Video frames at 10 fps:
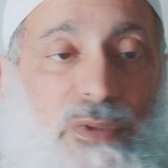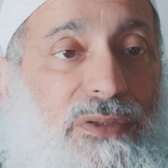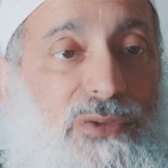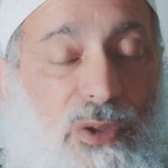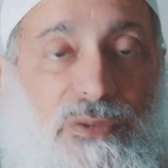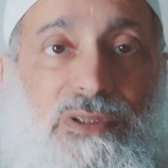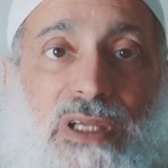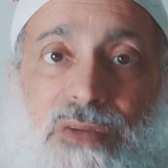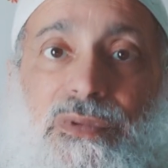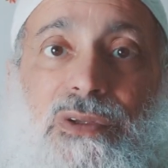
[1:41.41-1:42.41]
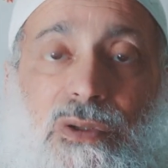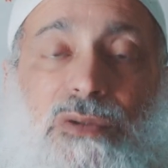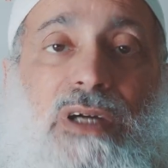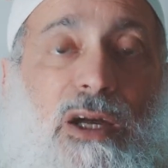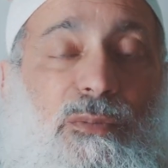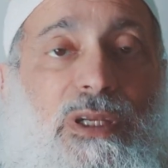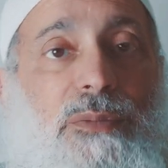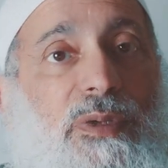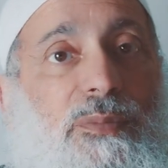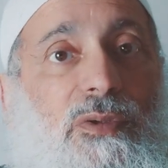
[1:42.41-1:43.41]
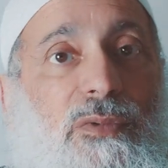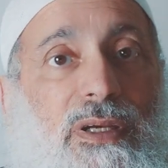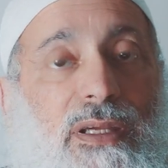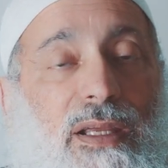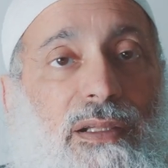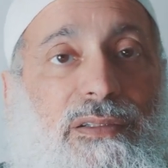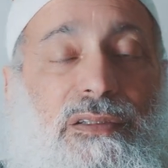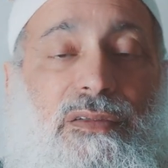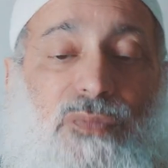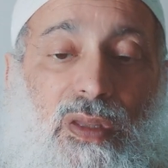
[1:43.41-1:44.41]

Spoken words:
We don't even know how many people were killed,